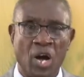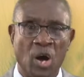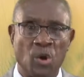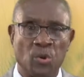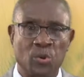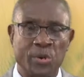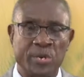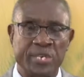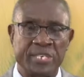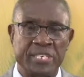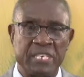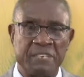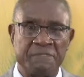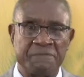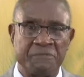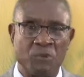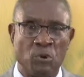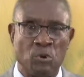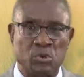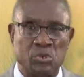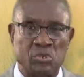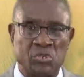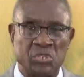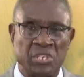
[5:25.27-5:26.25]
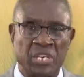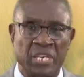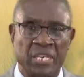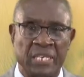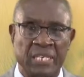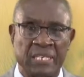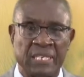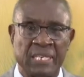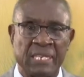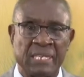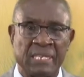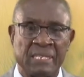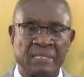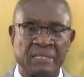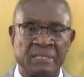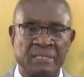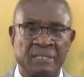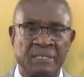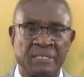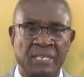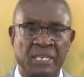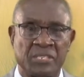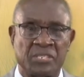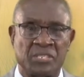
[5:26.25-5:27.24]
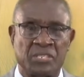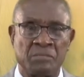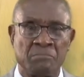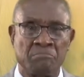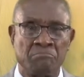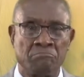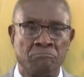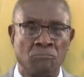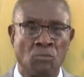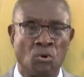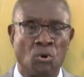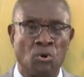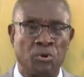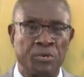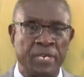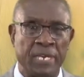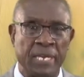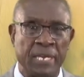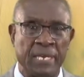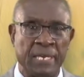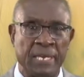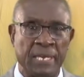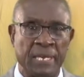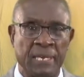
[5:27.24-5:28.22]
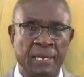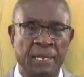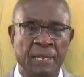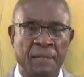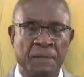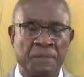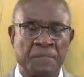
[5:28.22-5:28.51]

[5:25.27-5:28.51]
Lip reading: our devotional this morning,